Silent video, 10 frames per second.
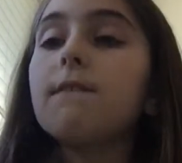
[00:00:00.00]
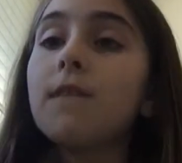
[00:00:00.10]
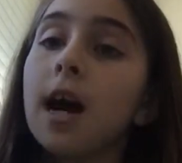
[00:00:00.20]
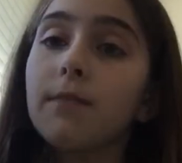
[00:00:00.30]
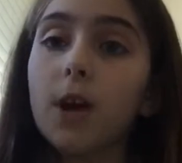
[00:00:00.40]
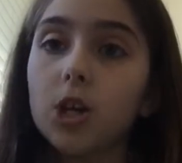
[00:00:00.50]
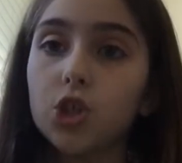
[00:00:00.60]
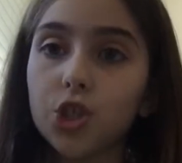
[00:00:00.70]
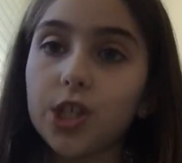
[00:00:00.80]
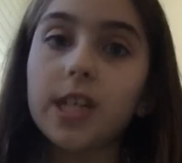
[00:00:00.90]

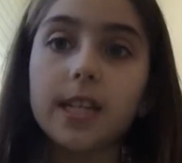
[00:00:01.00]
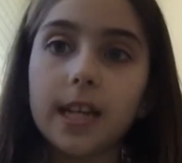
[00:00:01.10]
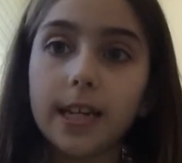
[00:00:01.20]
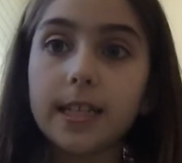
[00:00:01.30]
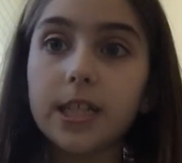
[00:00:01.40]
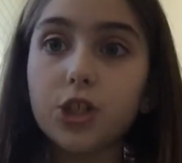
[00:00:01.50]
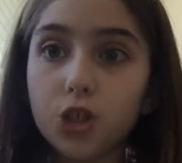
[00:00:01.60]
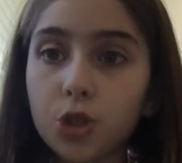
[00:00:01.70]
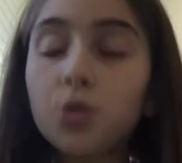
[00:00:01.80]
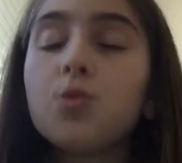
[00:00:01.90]

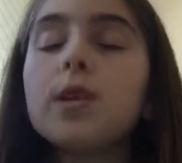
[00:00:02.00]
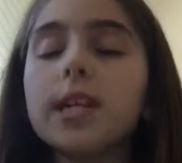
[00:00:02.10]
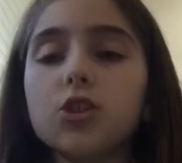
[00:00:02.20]
592